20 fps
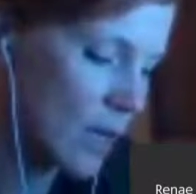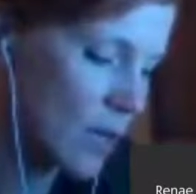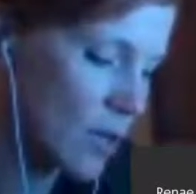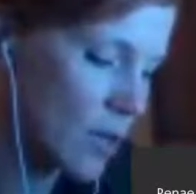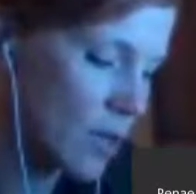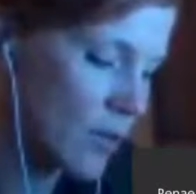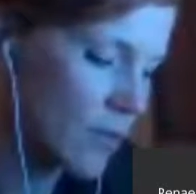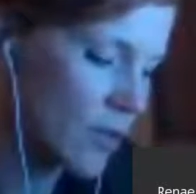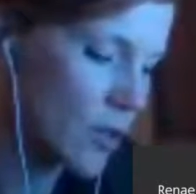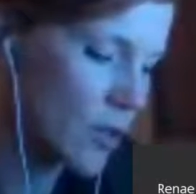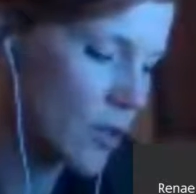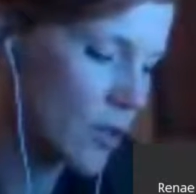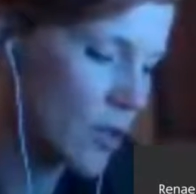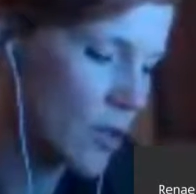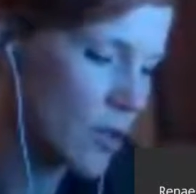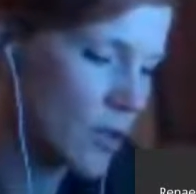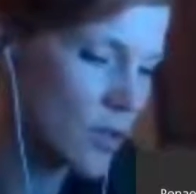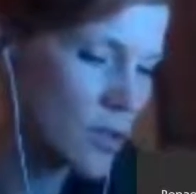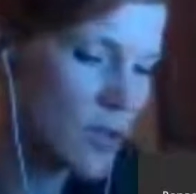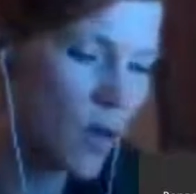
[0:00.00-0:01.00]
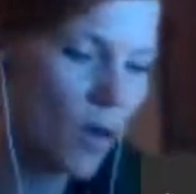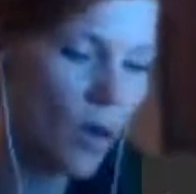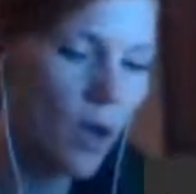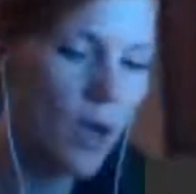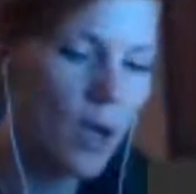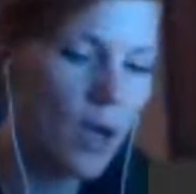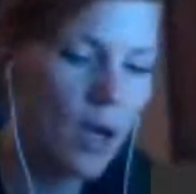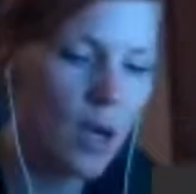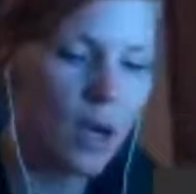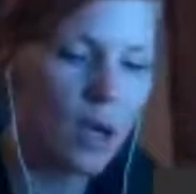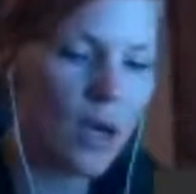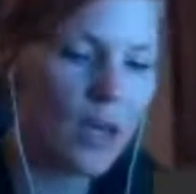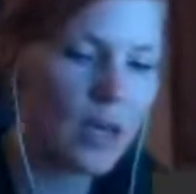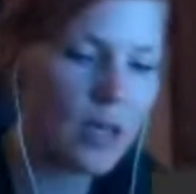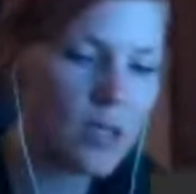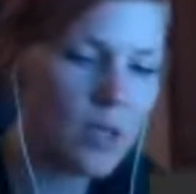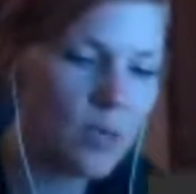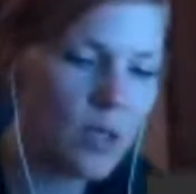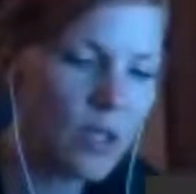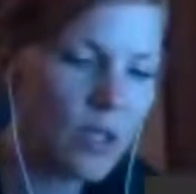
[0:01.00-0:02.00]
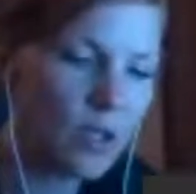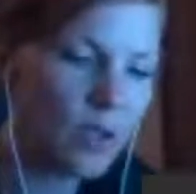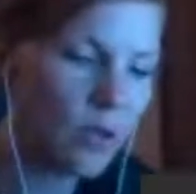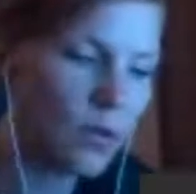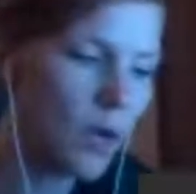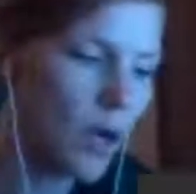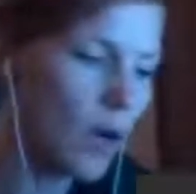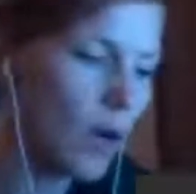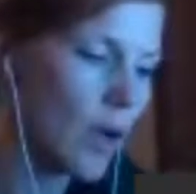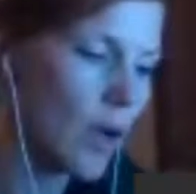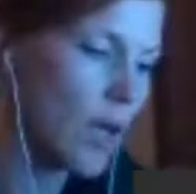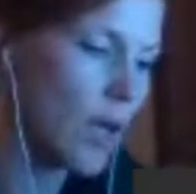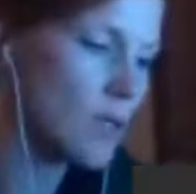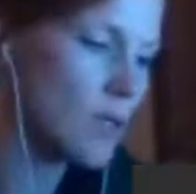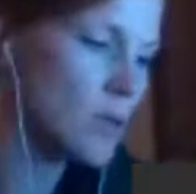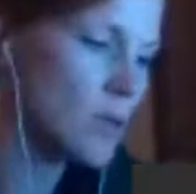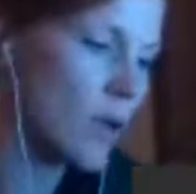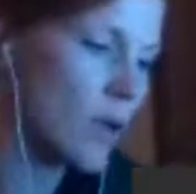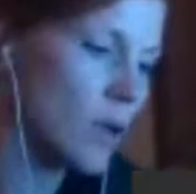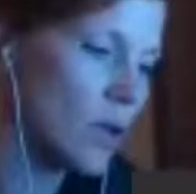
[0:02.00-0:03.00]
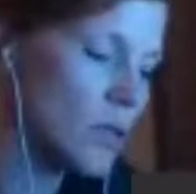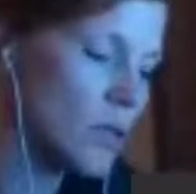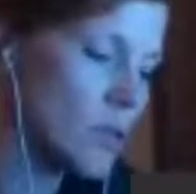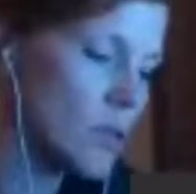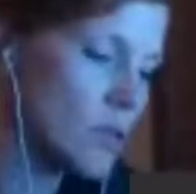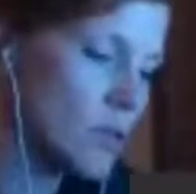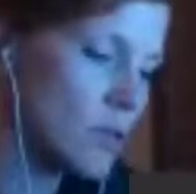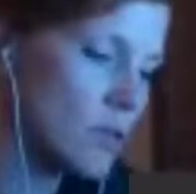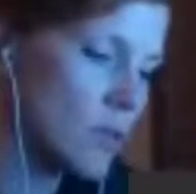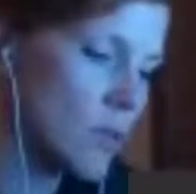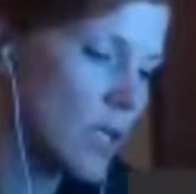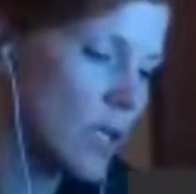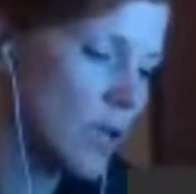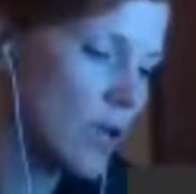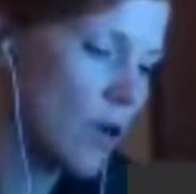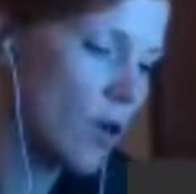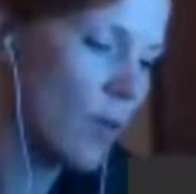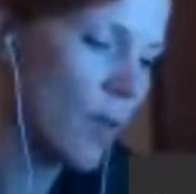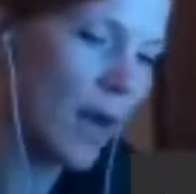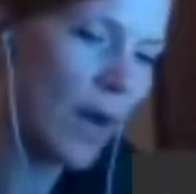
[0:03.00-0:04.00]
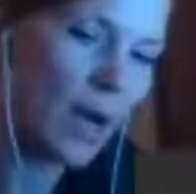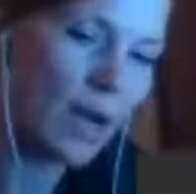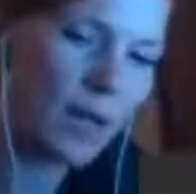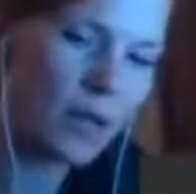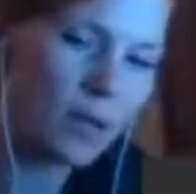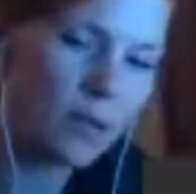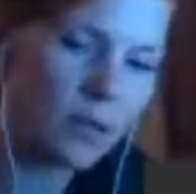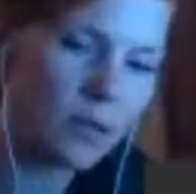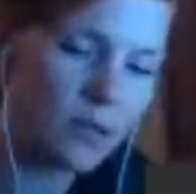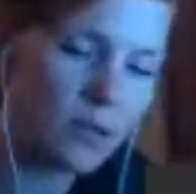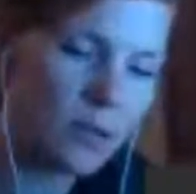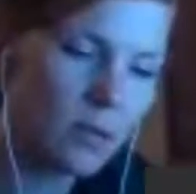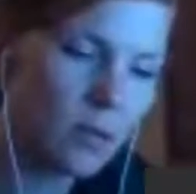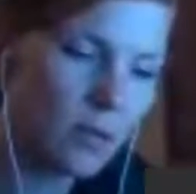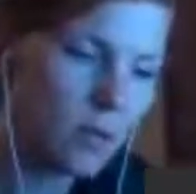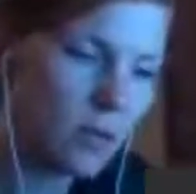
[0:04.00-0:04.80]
that could have occurred. So I guess we do. Okay, so we can go back and